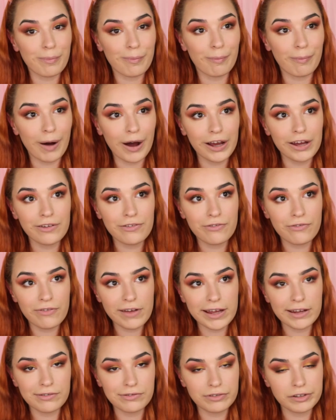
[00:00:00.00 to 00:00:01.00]
My
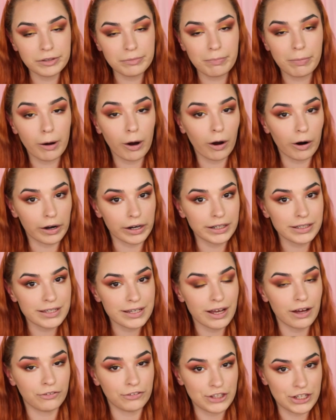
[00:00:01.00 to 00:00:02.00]
favorite part
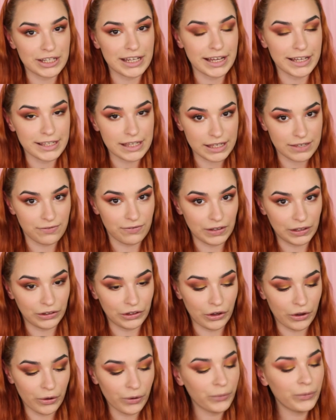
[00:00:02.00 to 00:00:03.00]
of today's
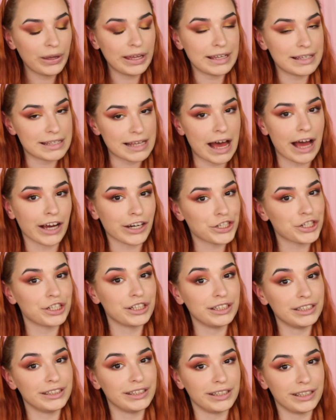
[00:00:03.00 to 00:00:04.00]
video is
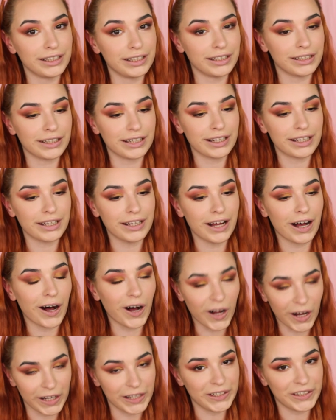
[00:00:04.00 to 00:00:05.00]
actually the
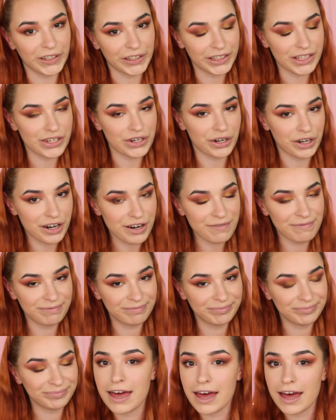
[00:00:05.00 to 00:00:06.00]
highlighter.
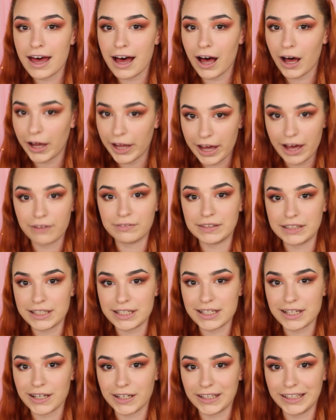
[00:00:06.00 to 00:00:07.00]
I have
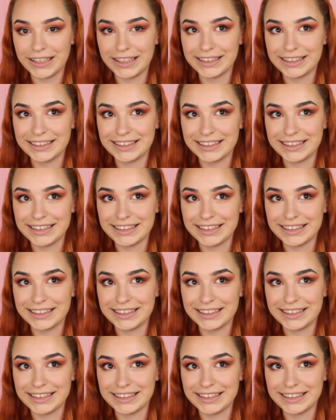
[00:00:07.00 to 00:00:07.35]
this guy.